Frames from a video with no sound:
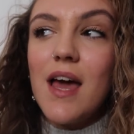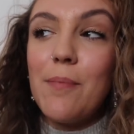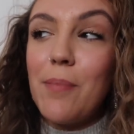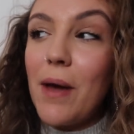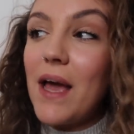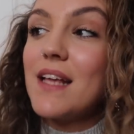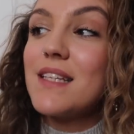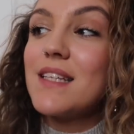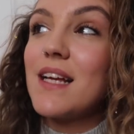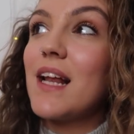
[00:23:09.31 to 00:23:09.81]

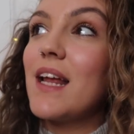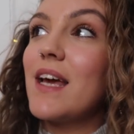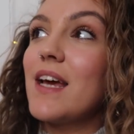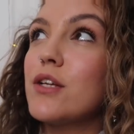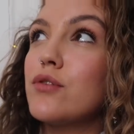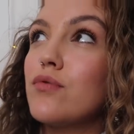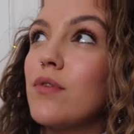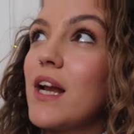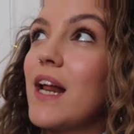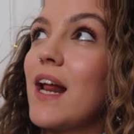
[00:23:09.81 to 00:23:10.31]
Basically,
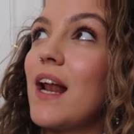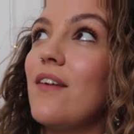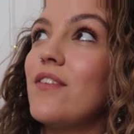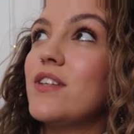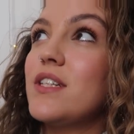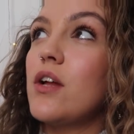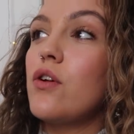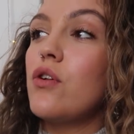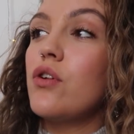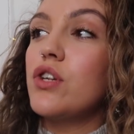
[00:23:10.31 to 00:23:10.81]
it's really clever
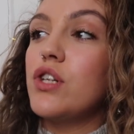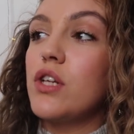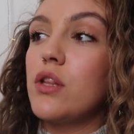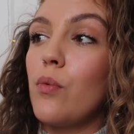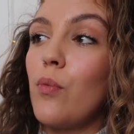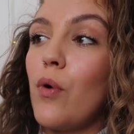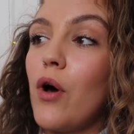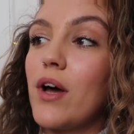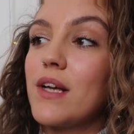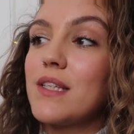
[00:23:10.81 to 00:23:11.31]
technology
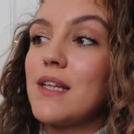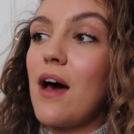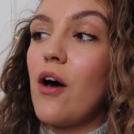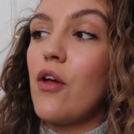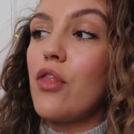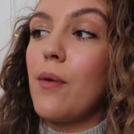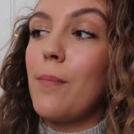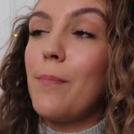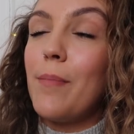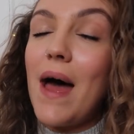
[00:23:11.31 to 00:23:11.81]
that works
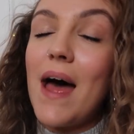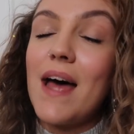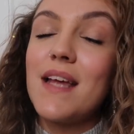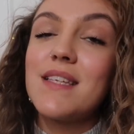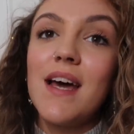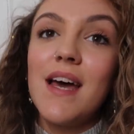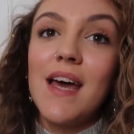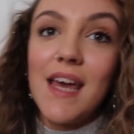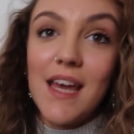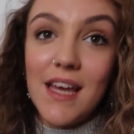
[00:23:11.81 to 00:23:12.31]
out the
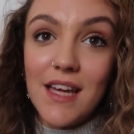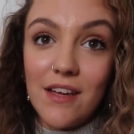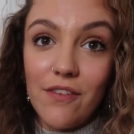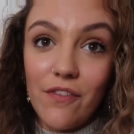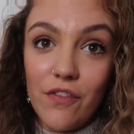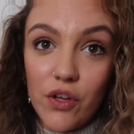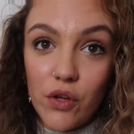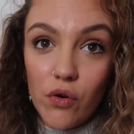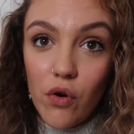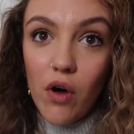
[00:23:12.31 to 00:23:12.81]
best heat
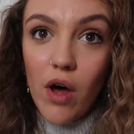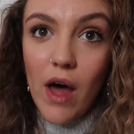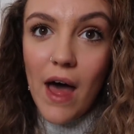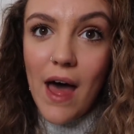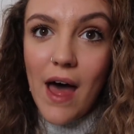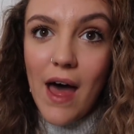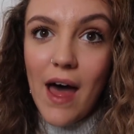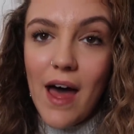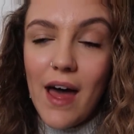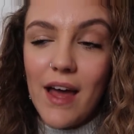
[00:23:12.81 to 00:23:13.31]
for your
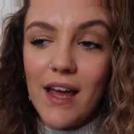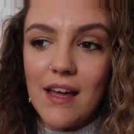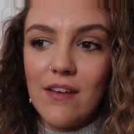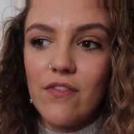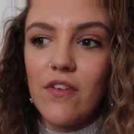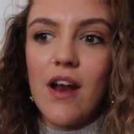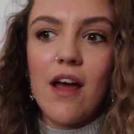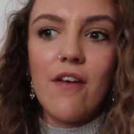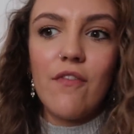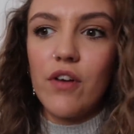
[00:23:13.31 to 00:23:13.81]
hair,
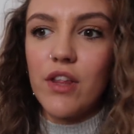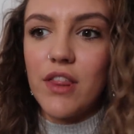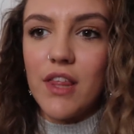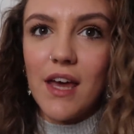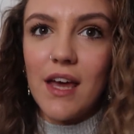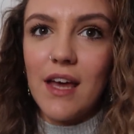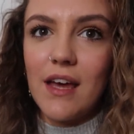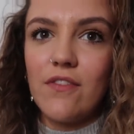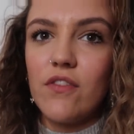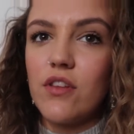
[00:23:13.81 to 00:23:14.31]
given
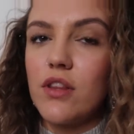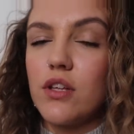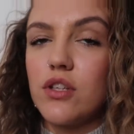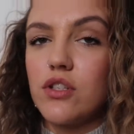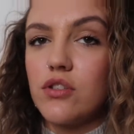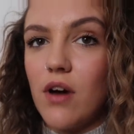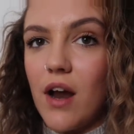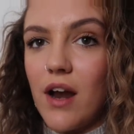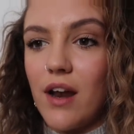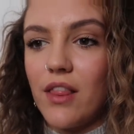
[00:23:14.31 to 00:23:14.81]
everything, given the
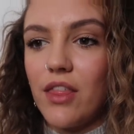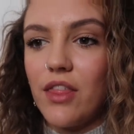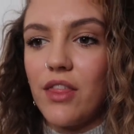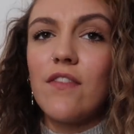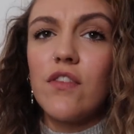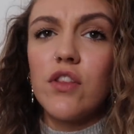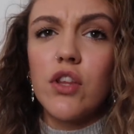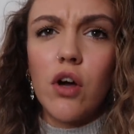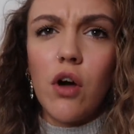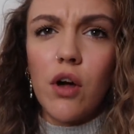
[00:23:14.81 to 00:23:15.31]
strength,
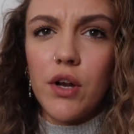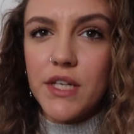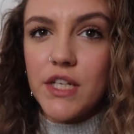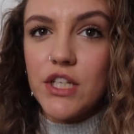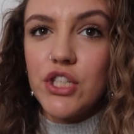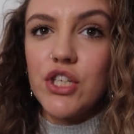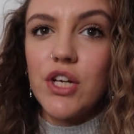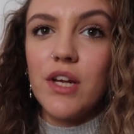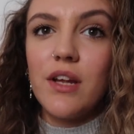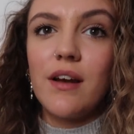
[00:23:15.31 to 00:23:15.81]
given the
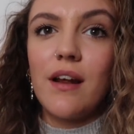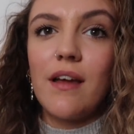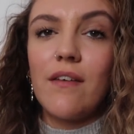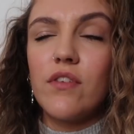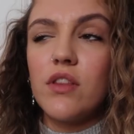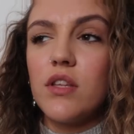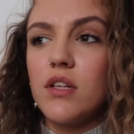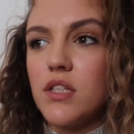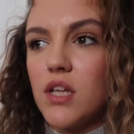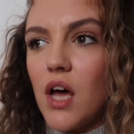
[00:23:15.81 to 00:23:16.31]
condition,
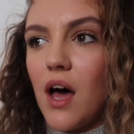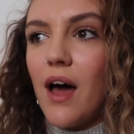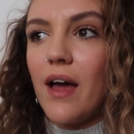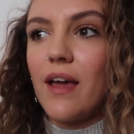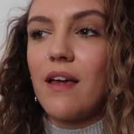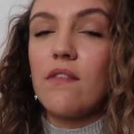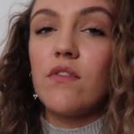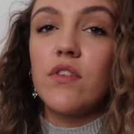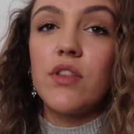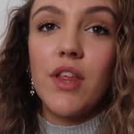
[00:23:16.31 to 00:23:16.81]
given the dye,
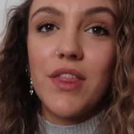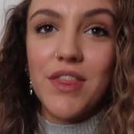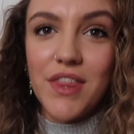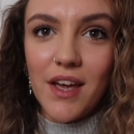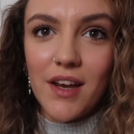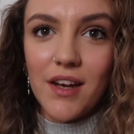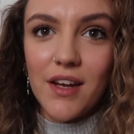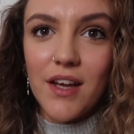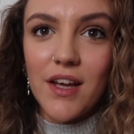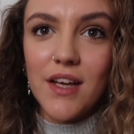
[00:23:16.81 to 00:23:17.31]
given the
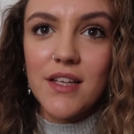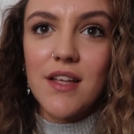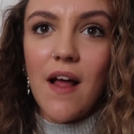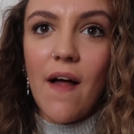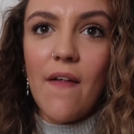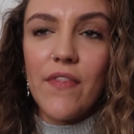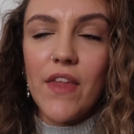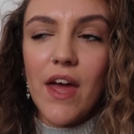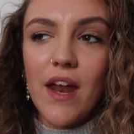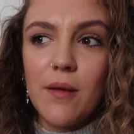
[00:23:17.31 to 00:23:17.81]
thickness,
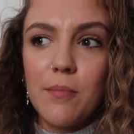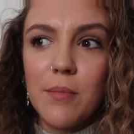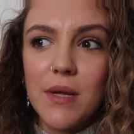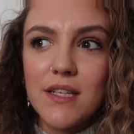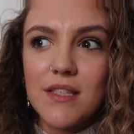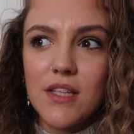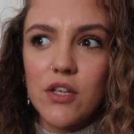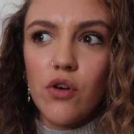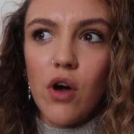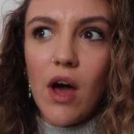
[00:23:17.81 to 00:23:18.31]
and then it
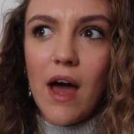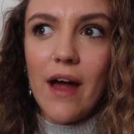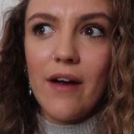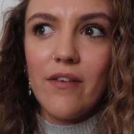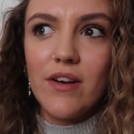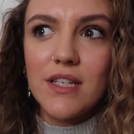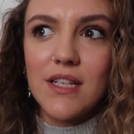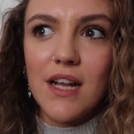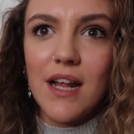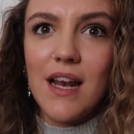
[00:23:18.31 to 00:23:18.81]
means that your
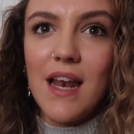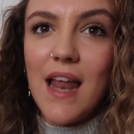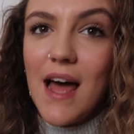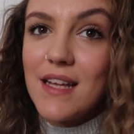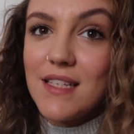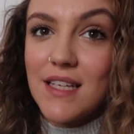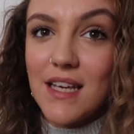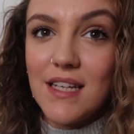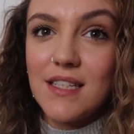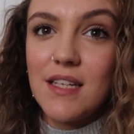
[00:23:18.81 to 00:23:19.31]
hair is like
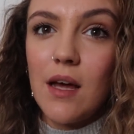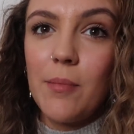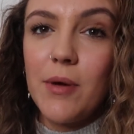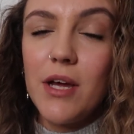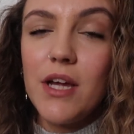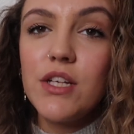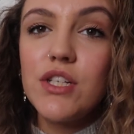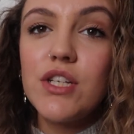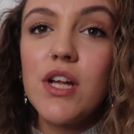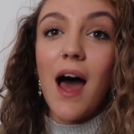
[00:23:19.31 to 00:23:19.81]
less heat
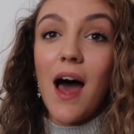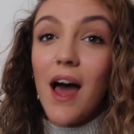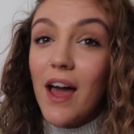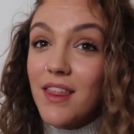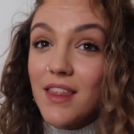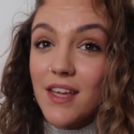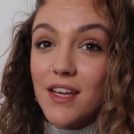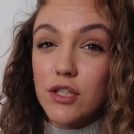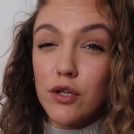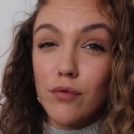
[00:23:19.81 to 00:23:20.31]
damaged. I
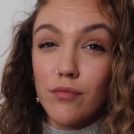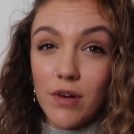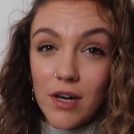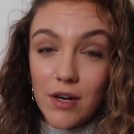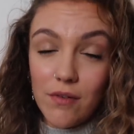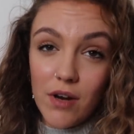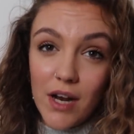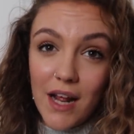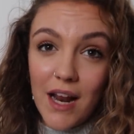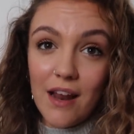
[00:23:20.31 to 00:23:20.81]
think it's a
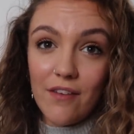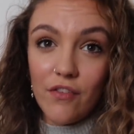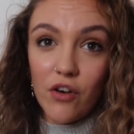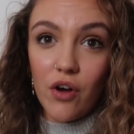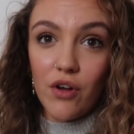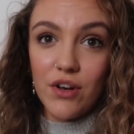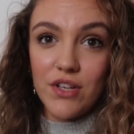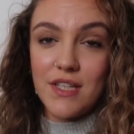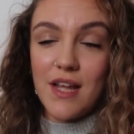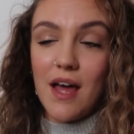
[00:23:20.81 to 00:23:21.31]
really, really clever
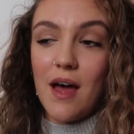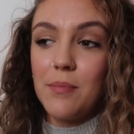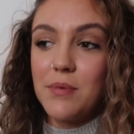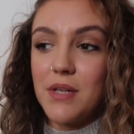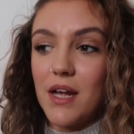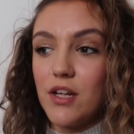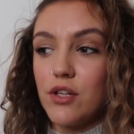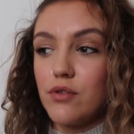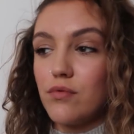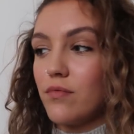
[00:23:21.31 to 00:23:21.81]
concept,
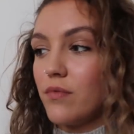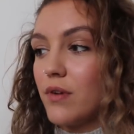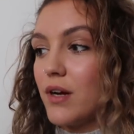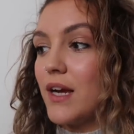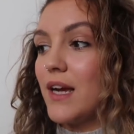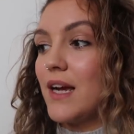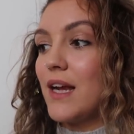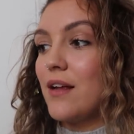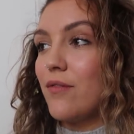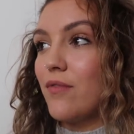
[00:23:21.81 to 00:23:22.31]
and it's
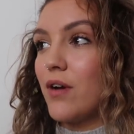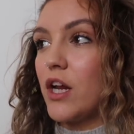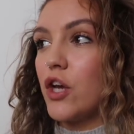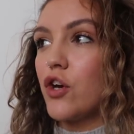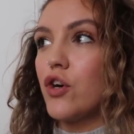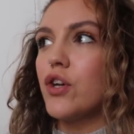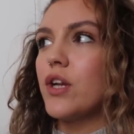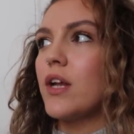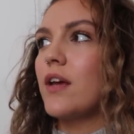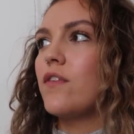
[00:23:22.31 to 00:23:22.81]
really, really
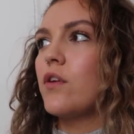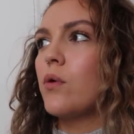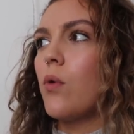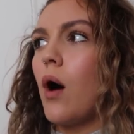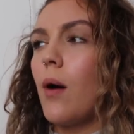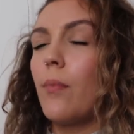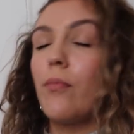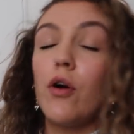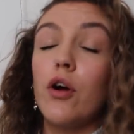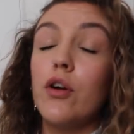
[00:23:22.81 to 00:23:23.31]
good if you
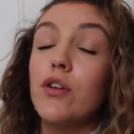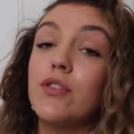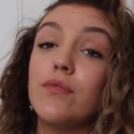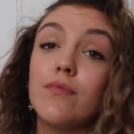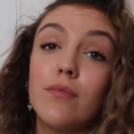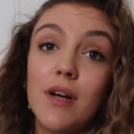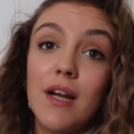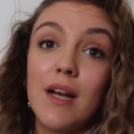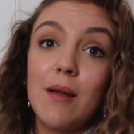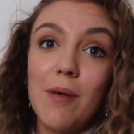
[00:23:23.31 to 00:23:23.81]
are prone
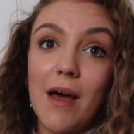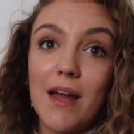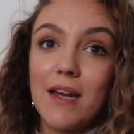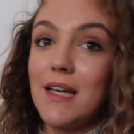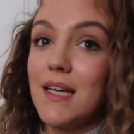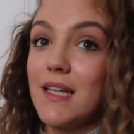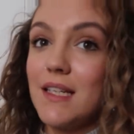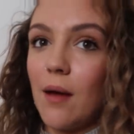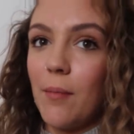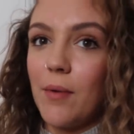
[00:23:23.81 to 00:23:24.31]
to really bad
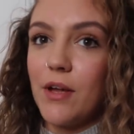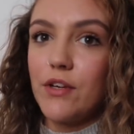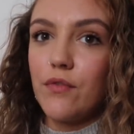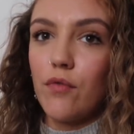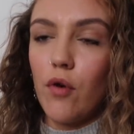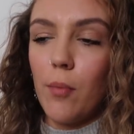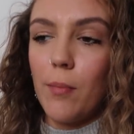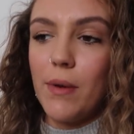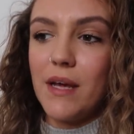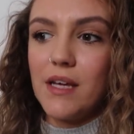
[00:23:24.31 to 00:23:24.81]
heat damage
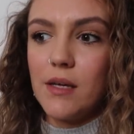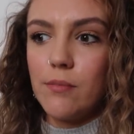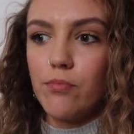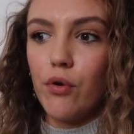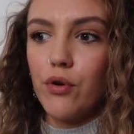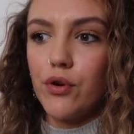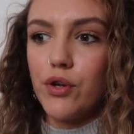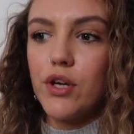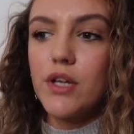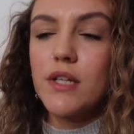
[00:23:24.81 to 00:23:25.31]
from heat
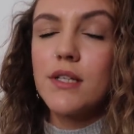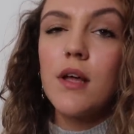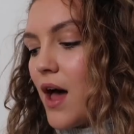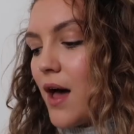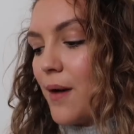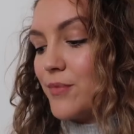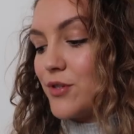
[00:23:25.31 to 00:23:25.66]
products.